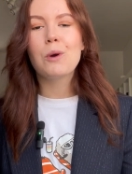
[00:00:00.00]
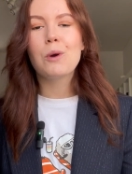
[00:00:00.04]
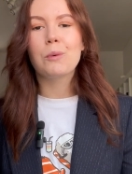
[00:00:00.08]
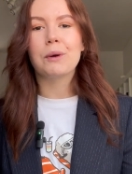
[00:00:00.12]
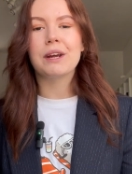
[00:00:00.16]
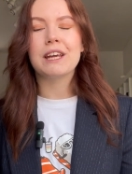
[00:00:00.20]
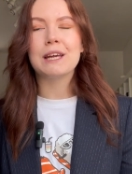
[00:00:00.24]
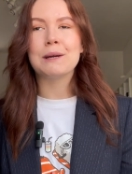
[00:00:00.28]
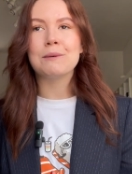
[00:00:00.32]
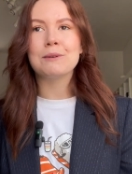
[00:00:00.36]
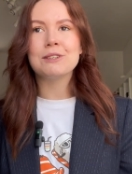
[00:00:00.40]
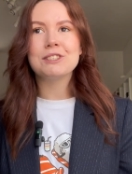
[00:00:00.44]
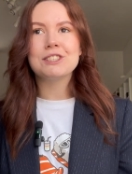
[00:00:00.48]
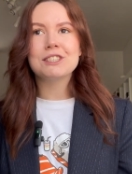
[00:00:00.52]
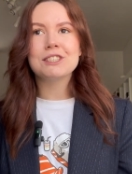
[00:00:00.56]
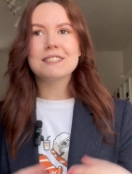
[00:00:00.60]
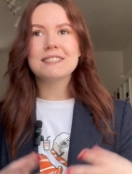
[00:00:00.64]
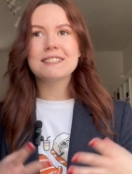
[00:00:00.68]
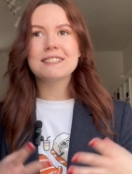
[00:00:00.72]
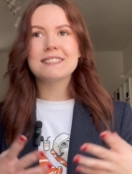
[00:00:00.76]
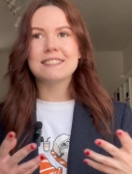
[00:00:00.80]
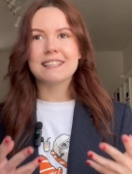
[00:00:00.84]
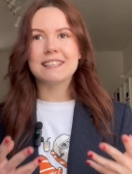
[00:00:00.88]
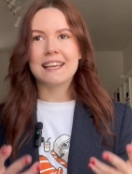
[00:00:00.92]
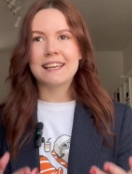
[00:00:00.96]
where he would
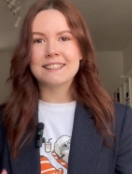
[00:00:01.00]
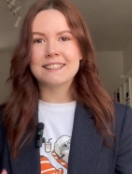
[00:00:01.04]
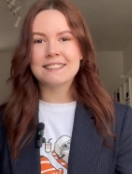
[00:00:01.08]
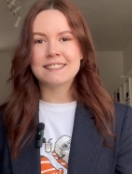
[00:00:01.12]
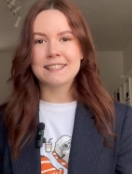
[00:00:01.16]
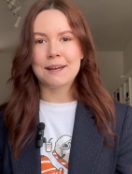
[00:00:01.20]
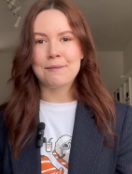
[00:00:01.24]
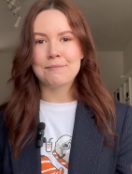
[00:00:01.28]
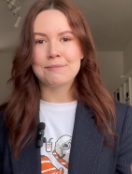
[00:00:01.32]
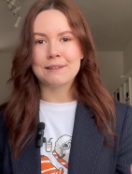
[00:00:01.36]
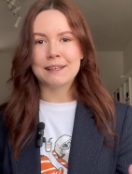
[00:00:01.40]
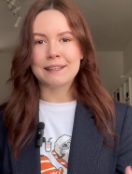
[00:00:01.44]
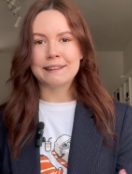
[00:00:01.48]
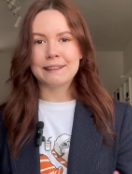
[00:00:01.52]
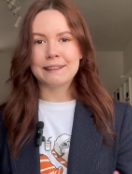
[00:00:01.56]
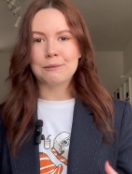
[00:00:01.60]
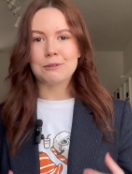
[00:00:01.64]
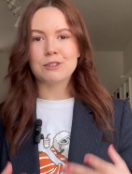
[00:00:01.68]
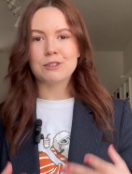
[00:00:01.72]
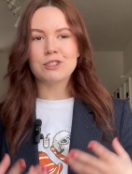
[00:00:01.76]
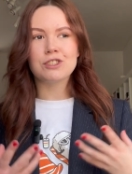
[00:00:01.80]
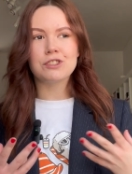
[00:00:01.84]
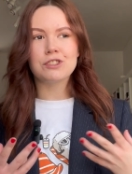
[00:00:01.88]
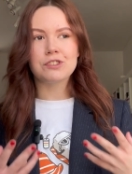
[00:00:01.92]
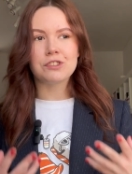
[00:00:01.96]
just say something that
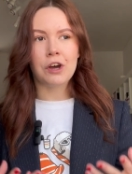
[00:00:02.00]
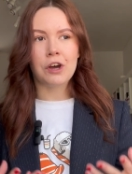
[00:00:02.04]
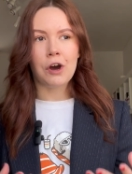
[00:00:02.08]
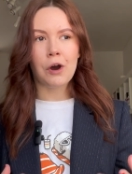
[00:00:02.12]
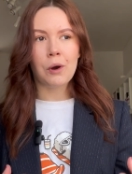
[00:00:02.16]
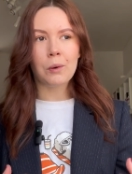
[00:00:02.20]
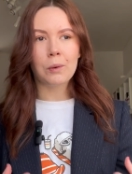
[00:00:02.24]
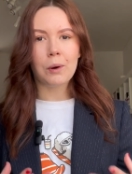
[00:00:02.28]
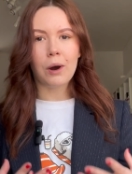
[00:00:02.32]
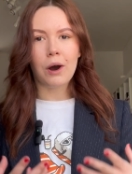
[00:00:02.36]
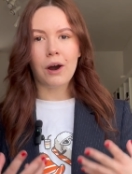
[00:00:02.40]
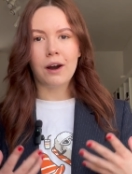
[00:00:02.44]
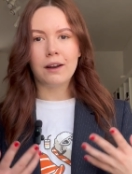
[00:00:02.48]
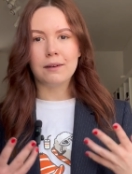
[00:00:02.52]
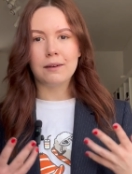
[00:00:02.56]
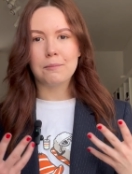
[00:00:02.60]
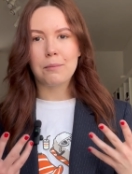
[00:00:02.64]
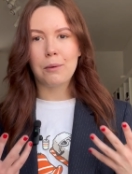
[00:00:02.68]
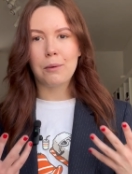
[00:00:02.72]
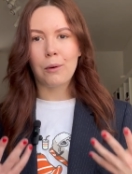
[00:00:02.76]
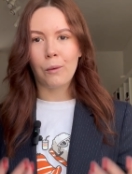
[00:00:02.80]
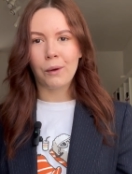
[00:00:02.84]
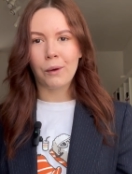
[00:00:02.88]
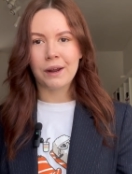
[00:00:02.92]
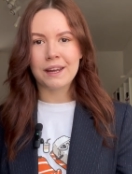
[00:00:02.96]
was so on
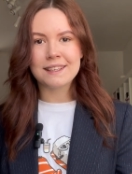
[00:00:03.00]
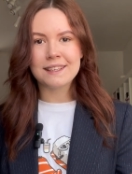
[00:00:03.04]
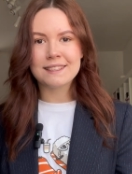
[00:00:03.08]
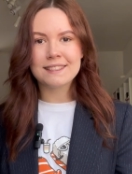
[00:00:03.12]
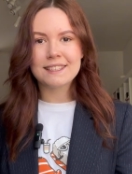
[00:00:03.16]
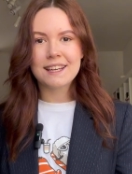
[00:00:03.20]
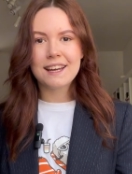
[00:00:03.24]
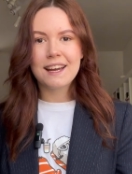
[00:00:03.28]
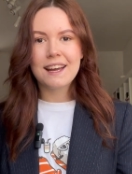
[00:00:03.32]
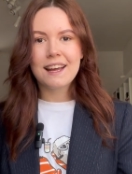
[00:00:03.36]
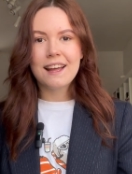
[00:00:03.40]
point